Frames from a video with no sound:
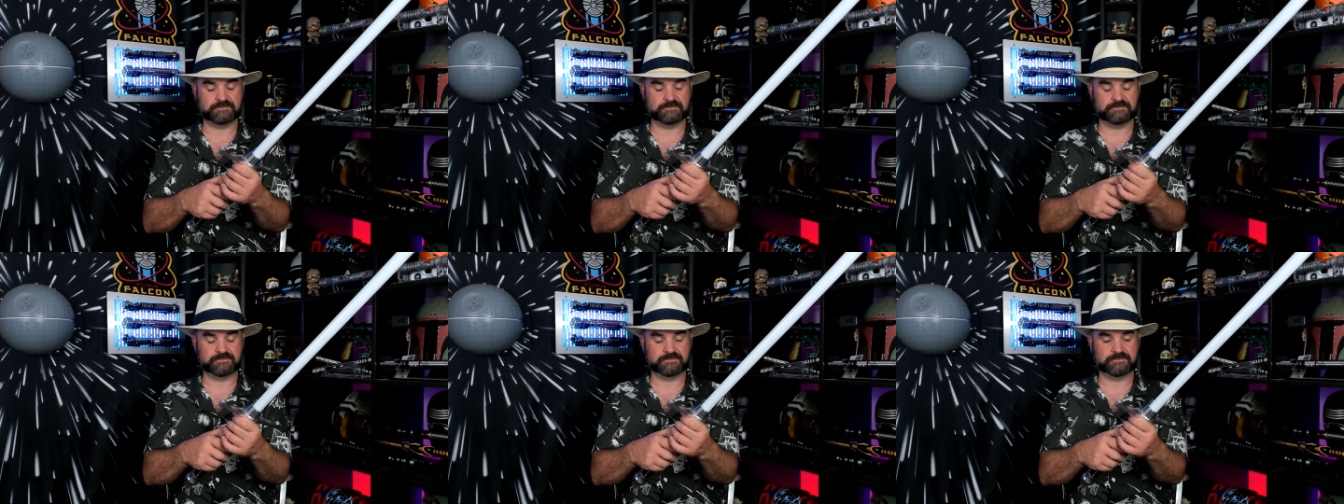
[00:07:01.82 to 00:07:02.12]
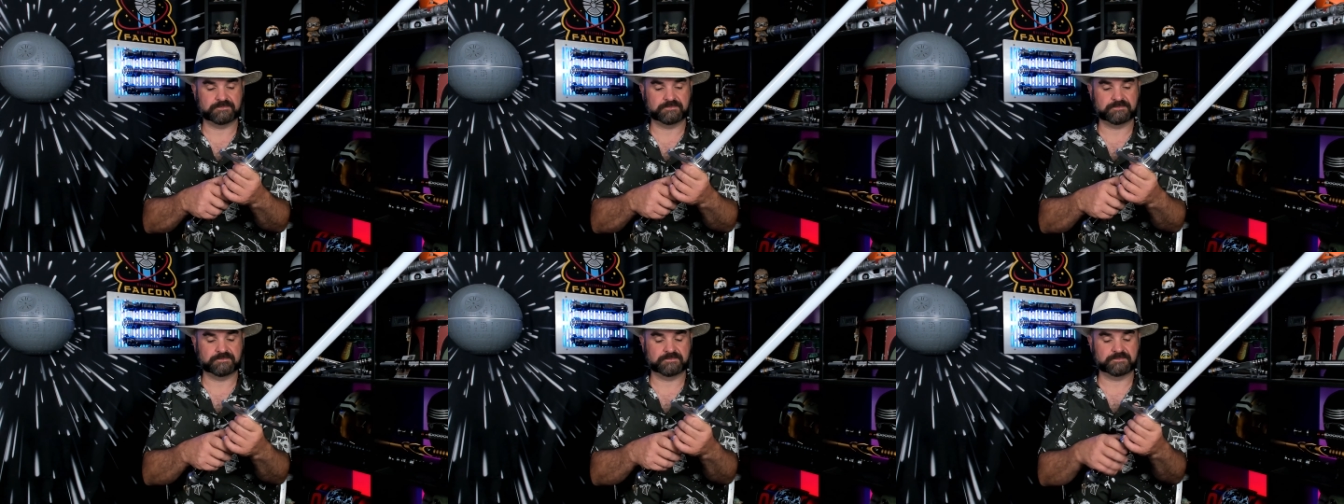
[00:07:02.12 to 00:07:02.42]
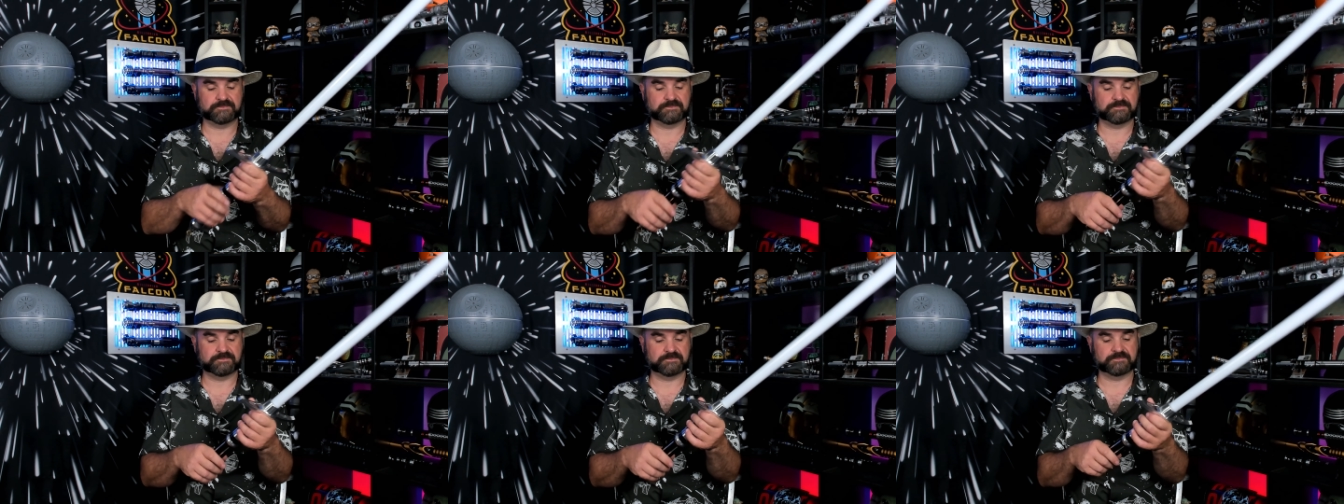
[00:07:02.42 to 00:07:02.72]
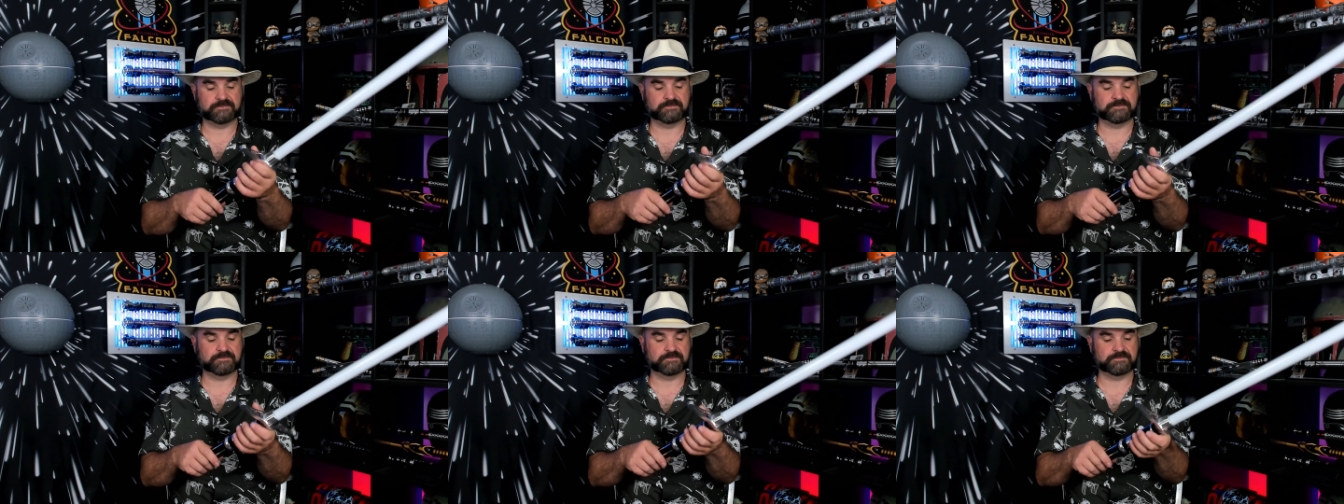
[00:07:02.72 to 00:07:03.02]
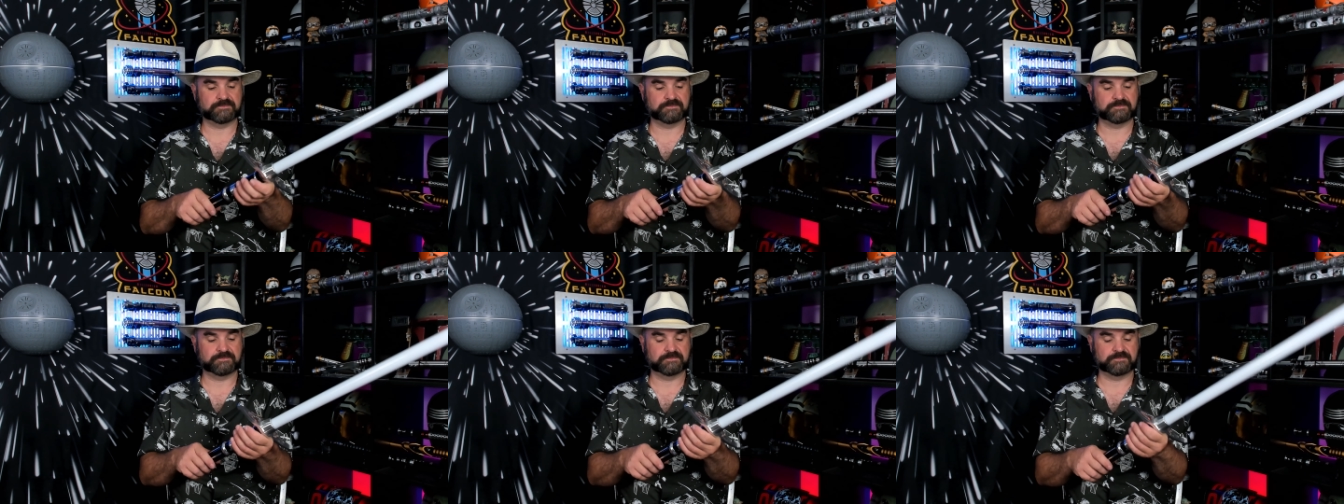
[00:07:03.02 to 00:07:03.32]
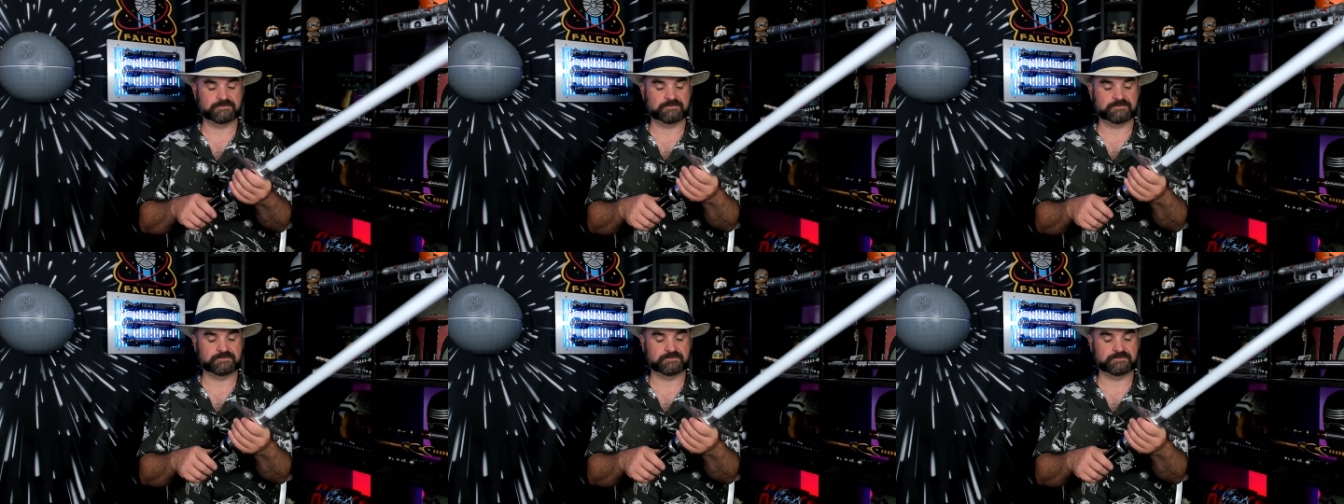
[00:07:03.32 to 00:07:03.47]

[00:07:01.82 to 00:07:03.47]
I need a weapon!